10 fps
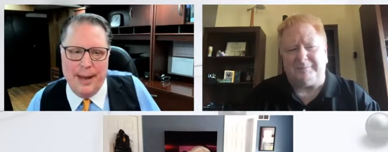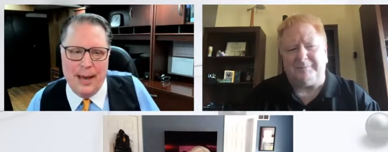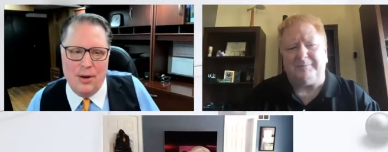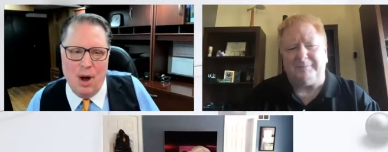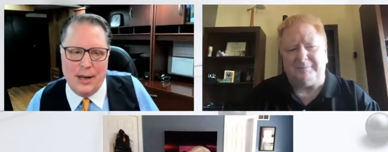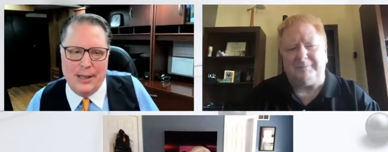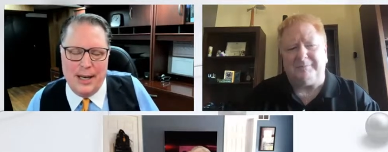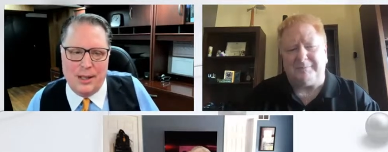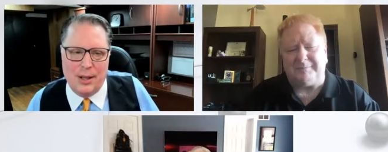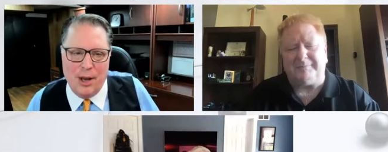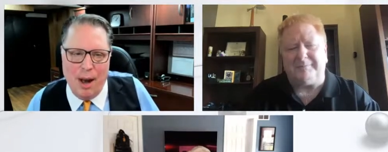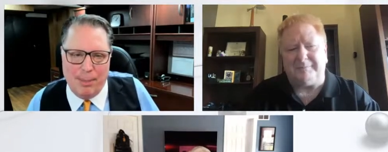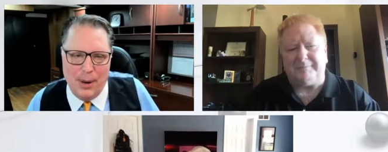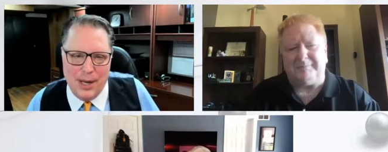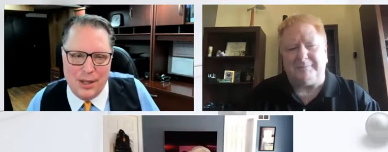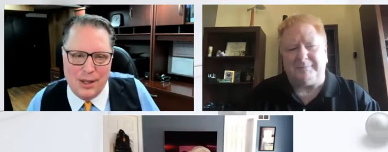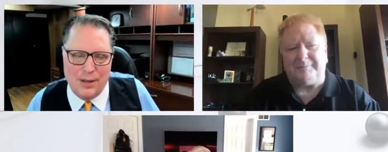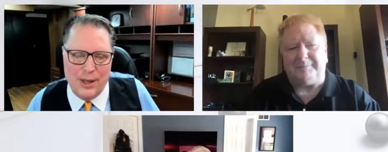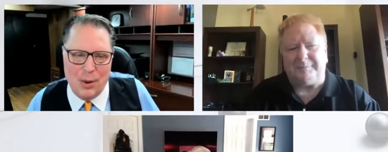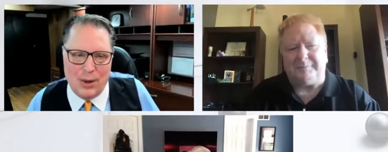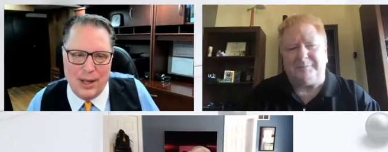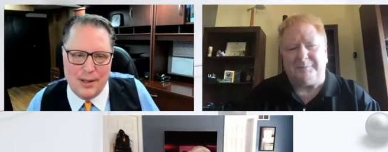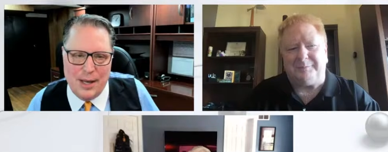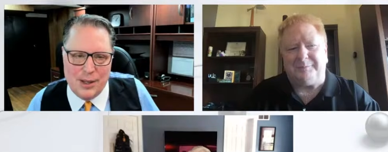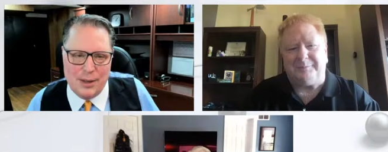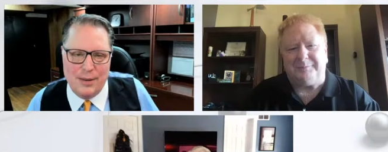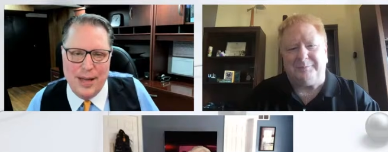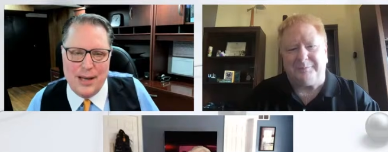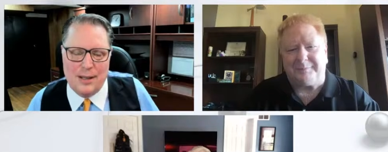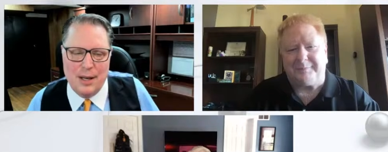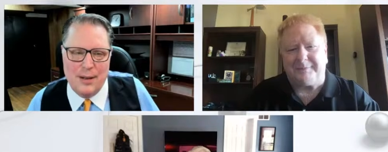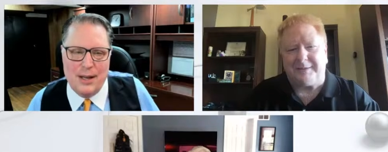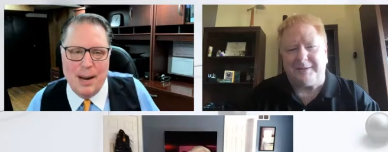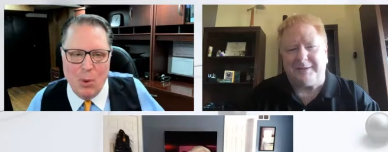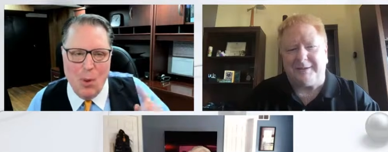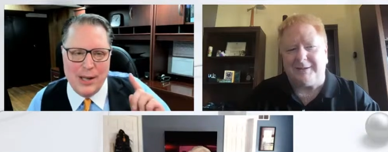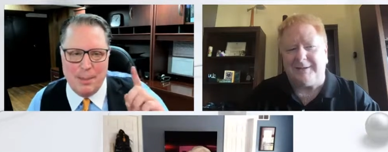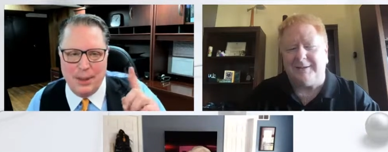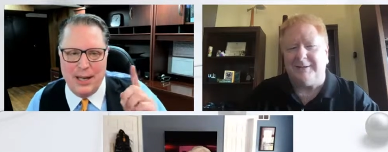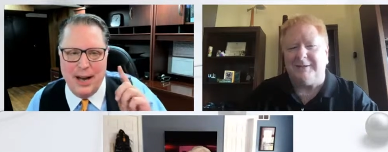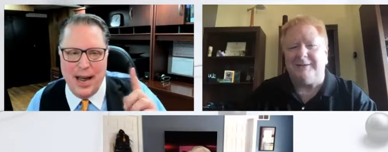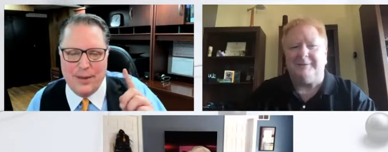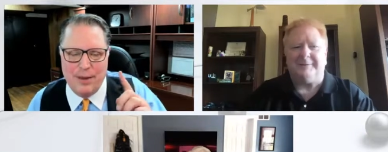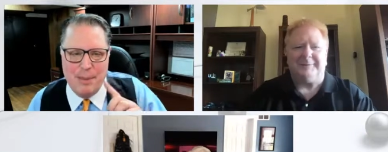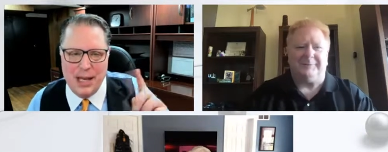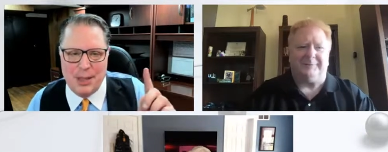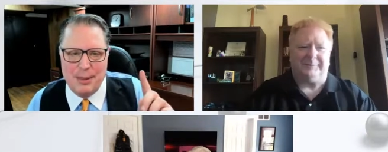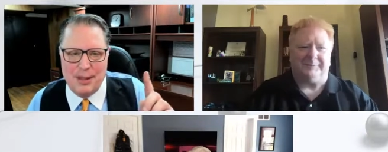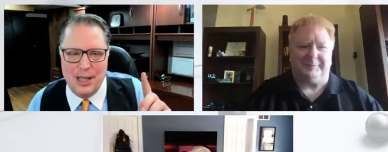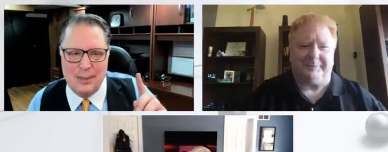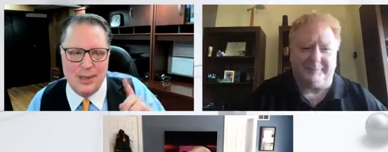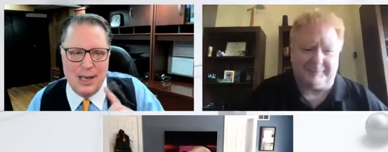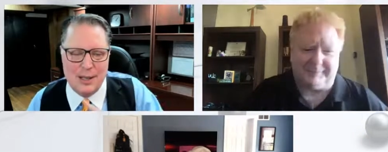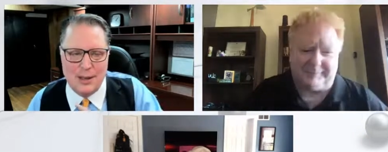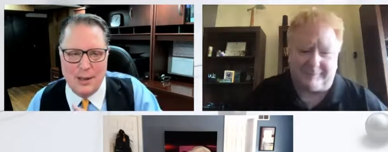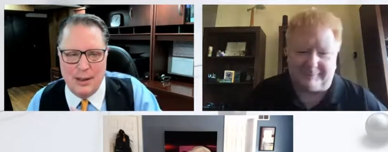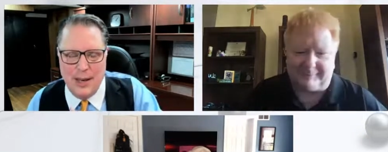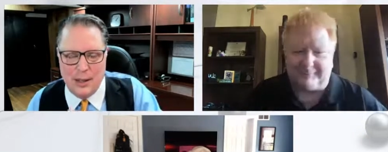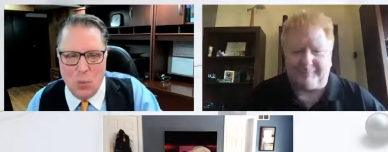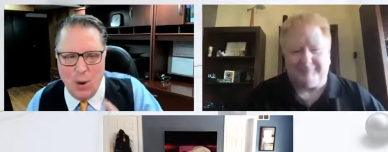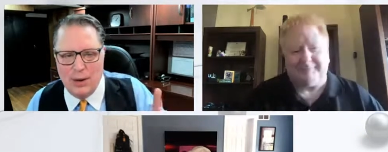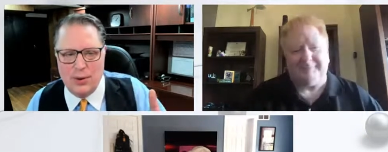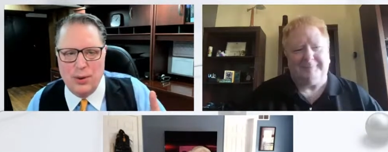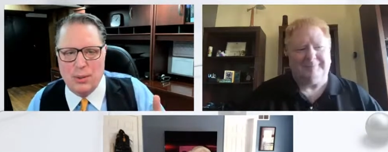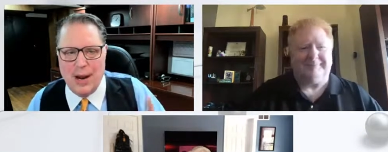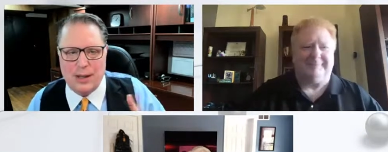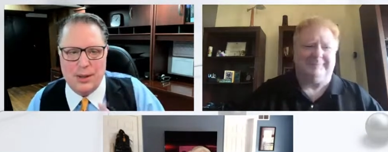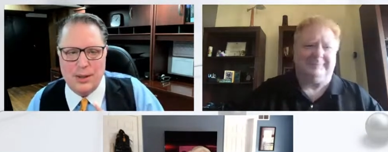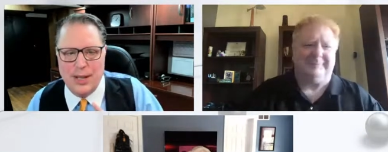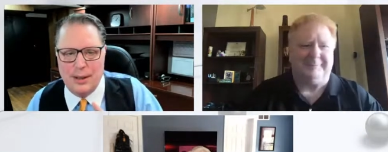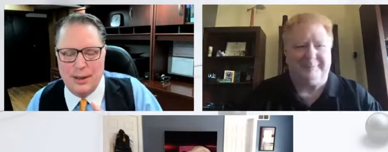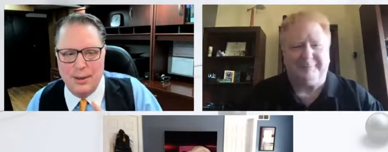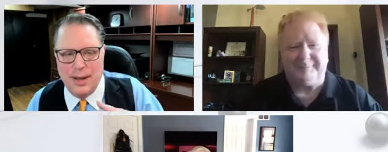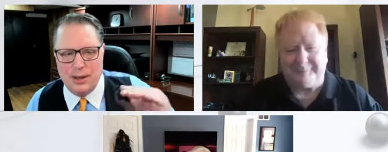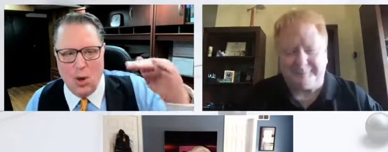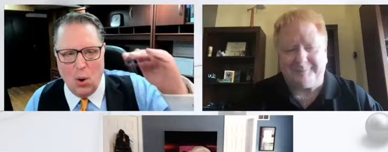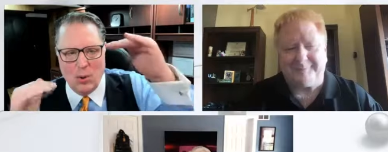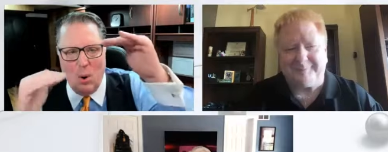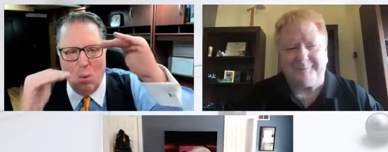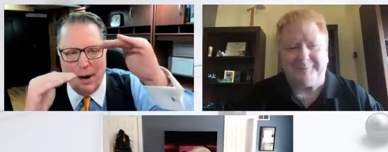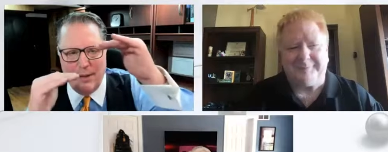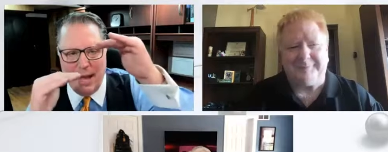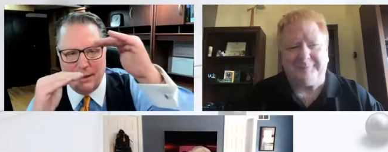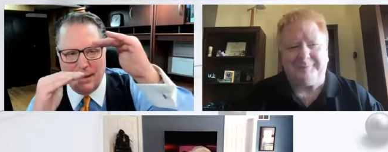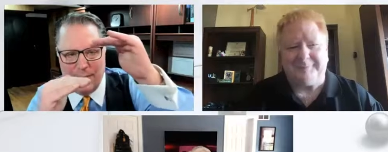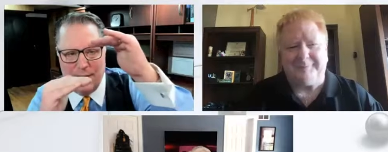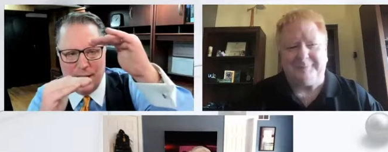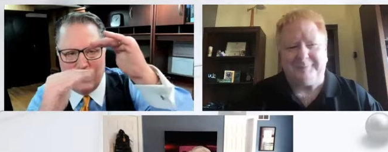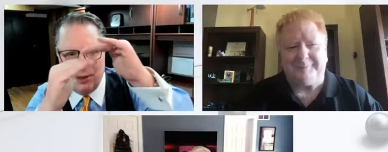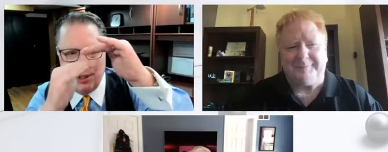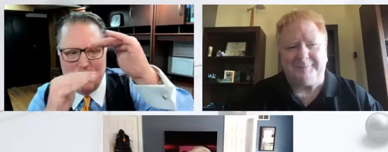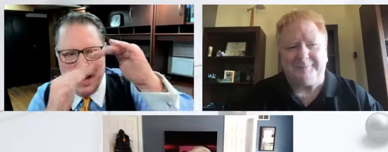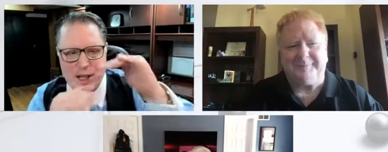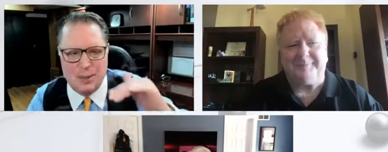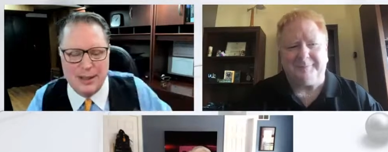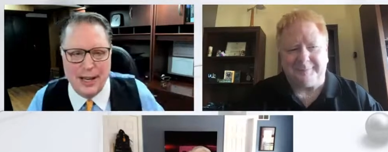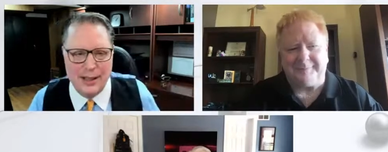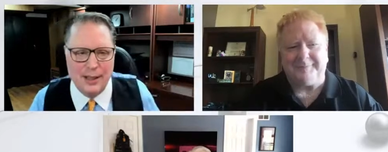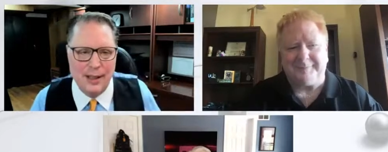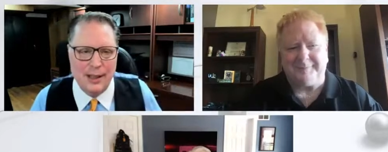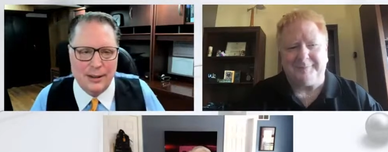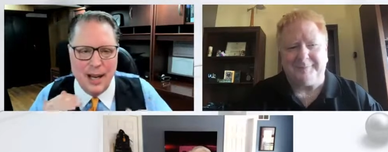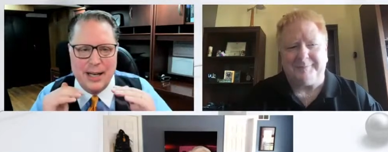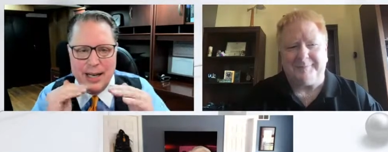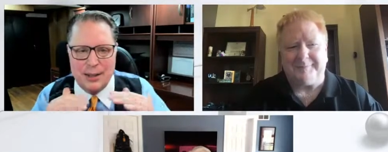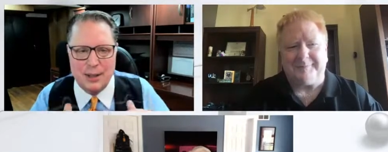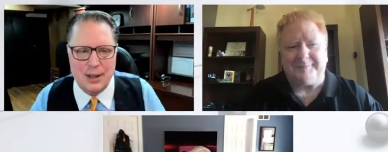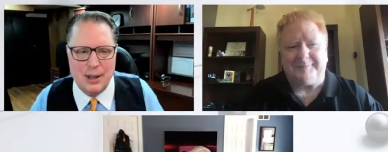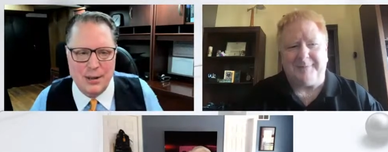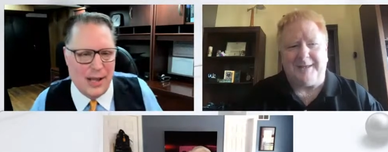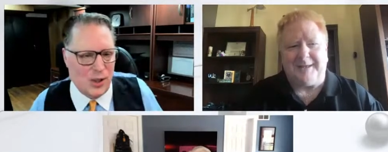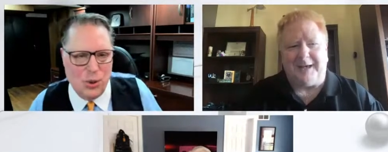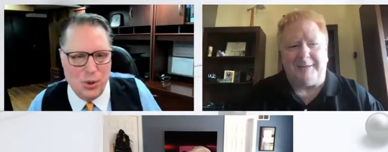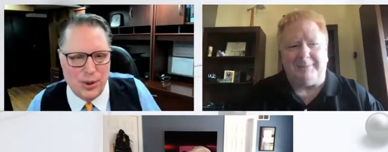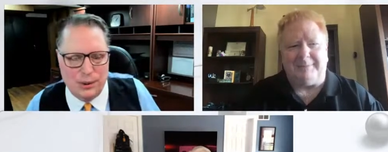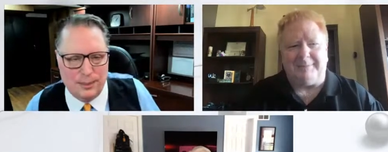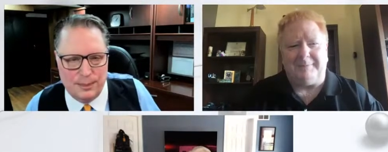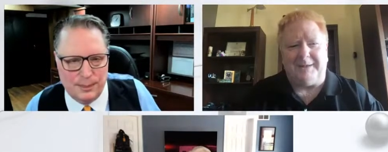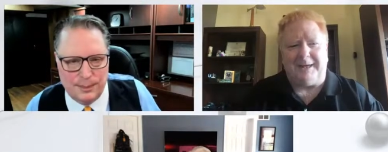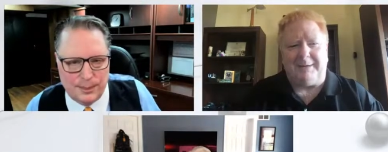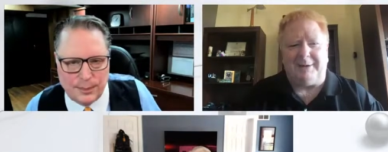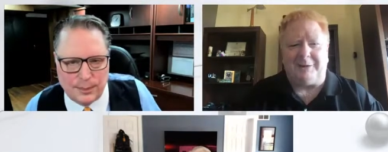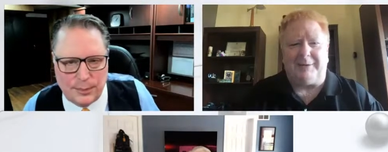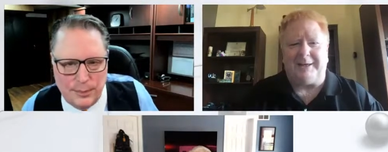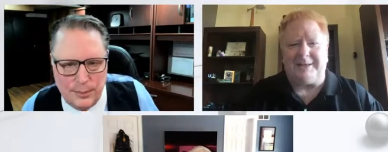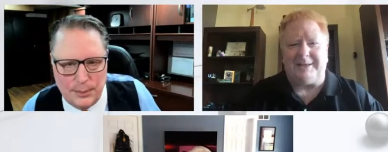Speaker 1: and not get into the operations of the organization. That is the number one complaint I have of management teams is is one or two directors that that don't know where that governance versus management light line is. That's crucial.
Speaker 2: And by the way, a